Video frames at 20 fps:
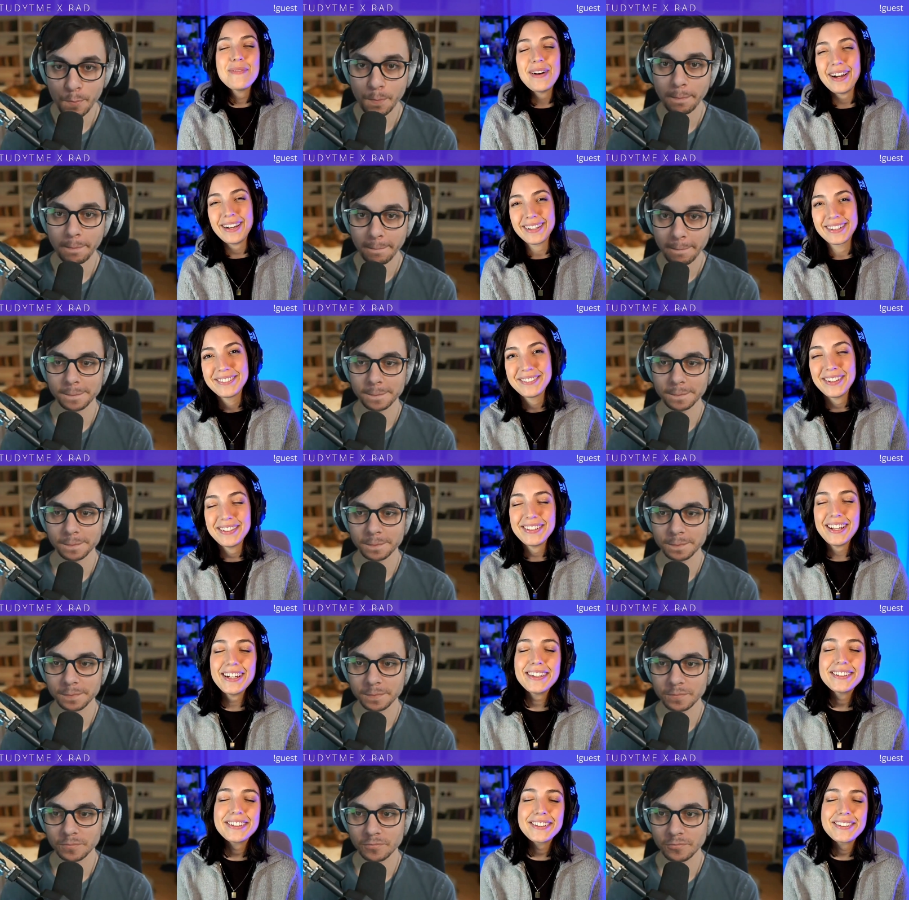Speaker 1: back to
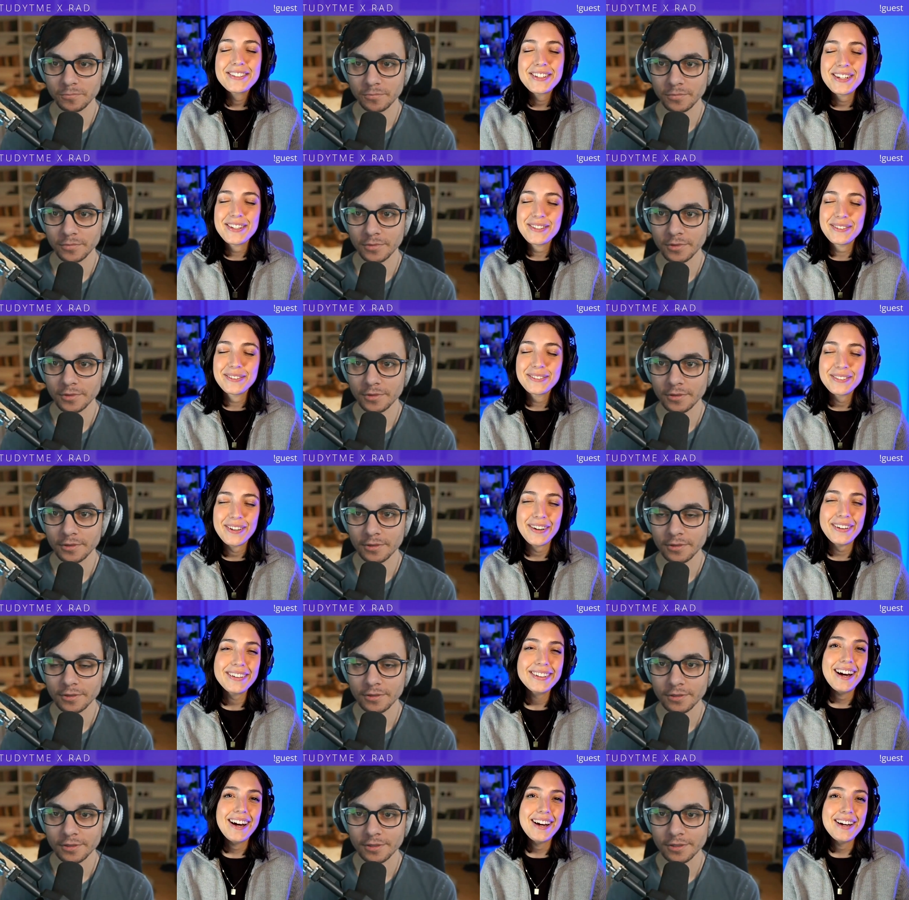another Jason
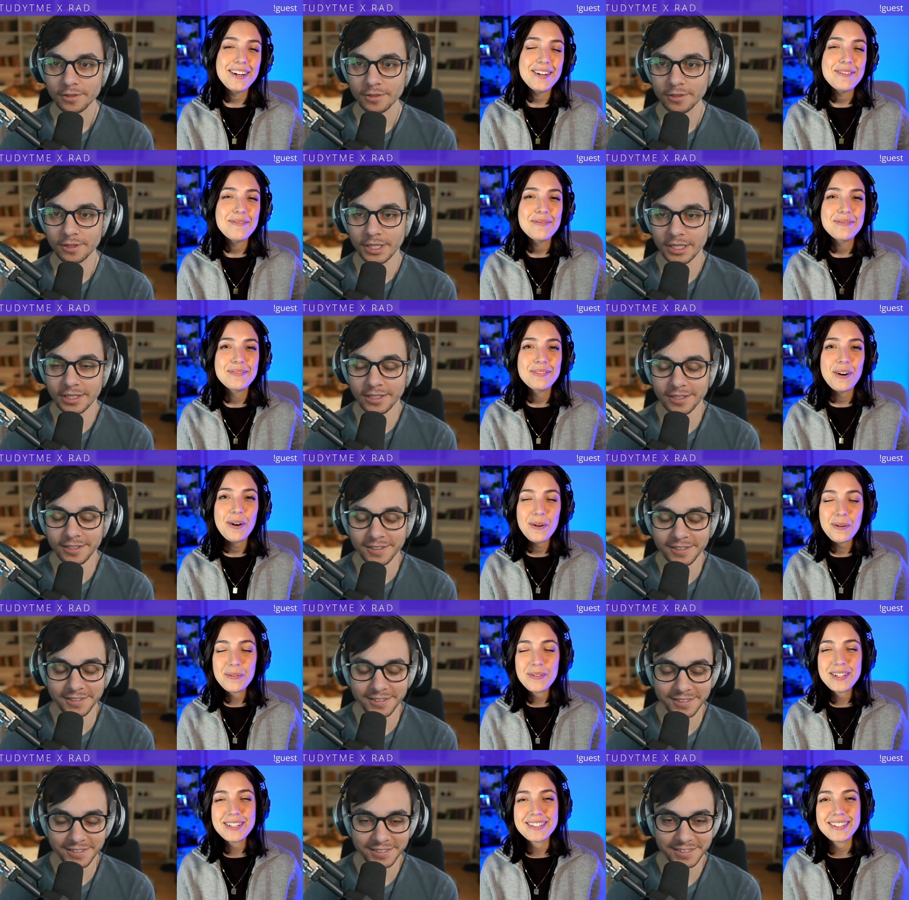Talk. I am
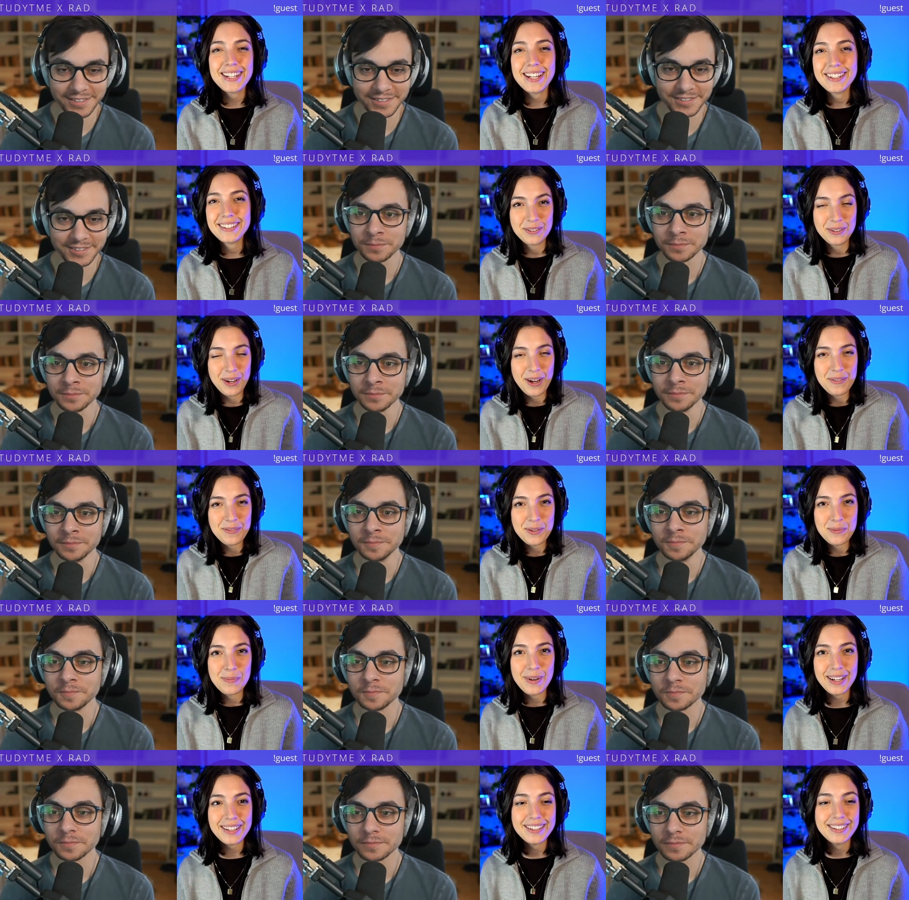always glad to have
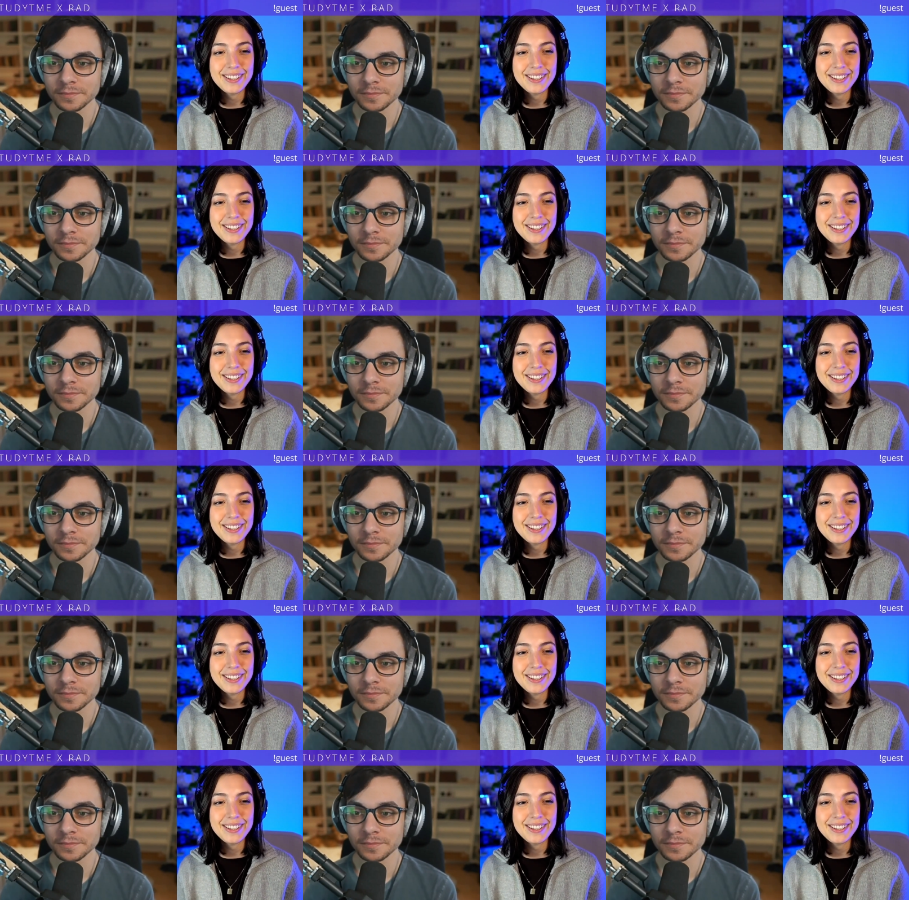you back